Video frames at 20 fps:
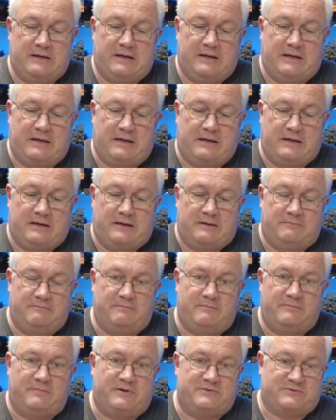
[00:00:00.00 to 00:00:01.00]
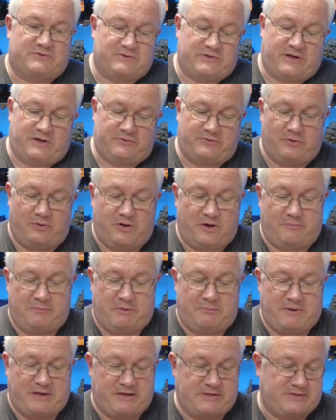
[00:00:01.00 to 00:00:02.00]
As I say, I do like my
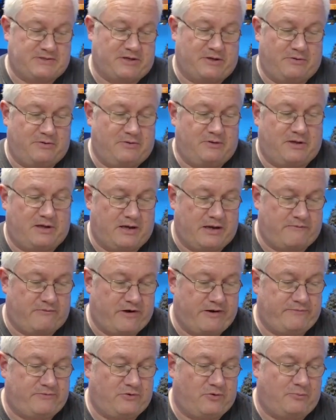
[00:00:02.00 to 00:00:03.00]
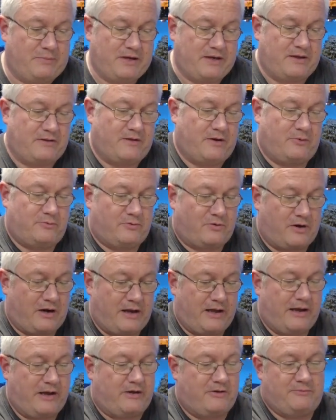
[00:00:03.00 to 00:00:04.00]
minis, so you can never have too many of those on a
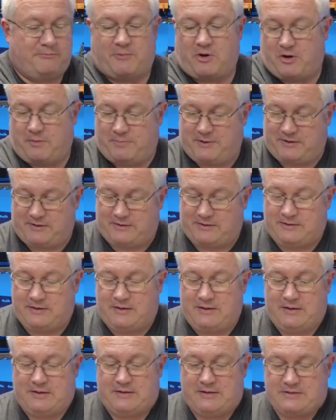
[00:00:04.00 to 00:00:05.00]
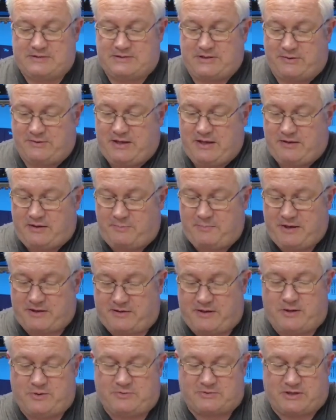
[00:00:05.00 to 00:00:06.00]
layout, in my opinion. So yeah, I picked
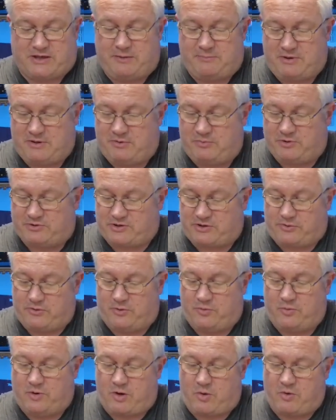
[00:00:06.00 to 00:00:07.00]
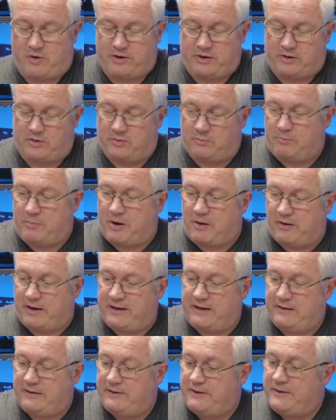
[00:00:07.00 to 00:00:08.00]
those up, which I thought were quite a good buy.
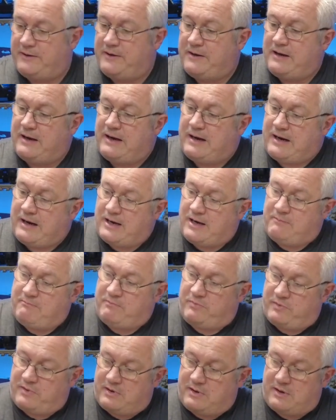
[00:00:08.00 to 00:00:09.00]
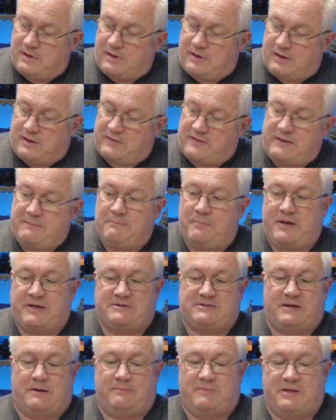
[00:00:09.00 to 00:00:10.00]
I then
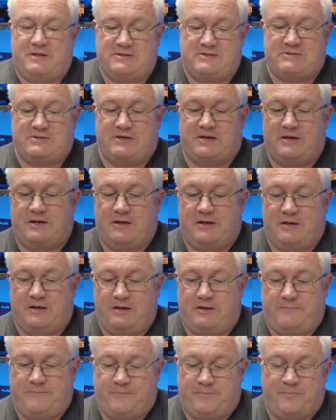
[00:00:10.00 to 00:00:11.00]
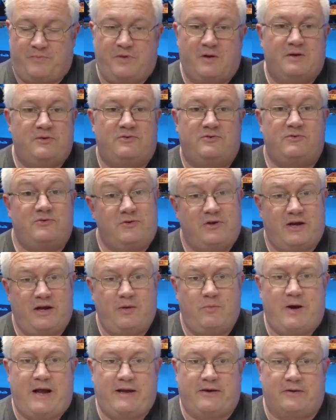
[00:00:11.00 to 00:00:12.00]
picked up this silly
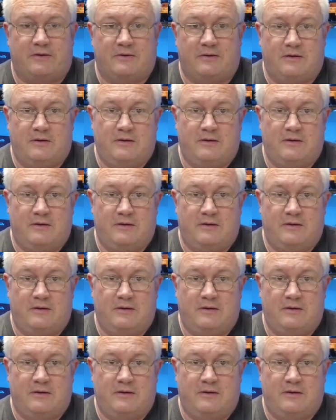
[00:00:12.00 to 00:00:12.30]
wagon.